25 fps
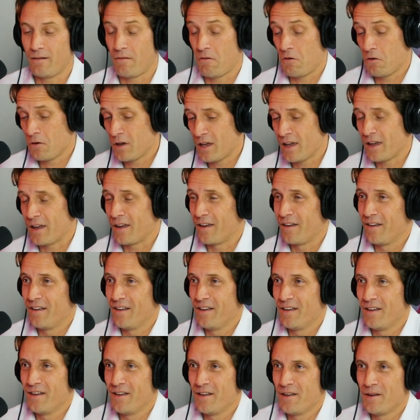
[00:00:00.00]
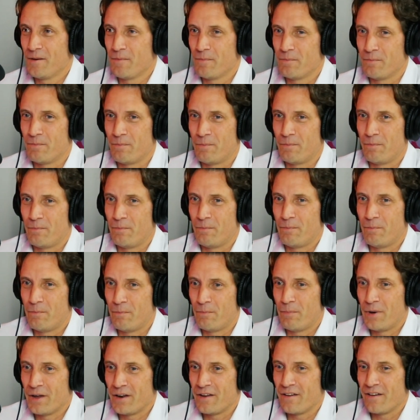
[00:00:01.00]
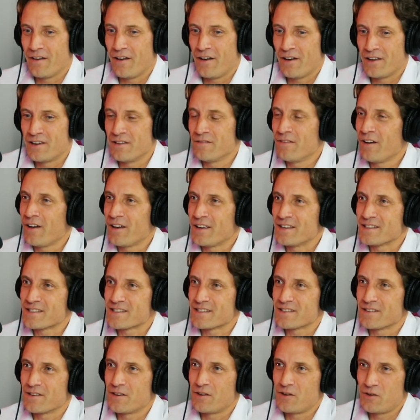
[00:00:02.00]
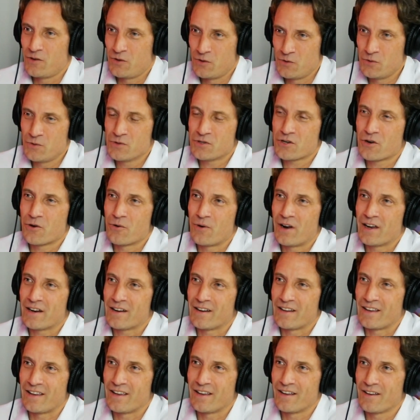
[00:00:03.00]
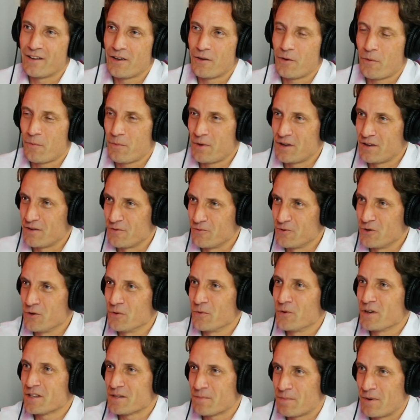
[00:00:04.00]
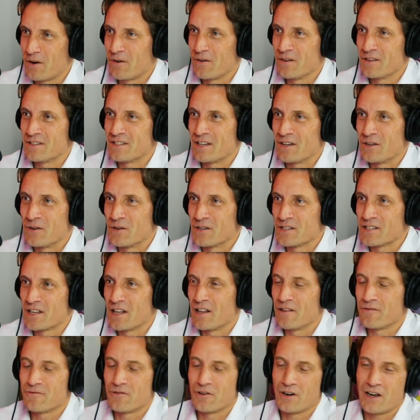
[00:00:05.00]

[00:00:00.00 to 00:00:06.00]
Okay. But a device used correctly, I mean, you experienced it yourself.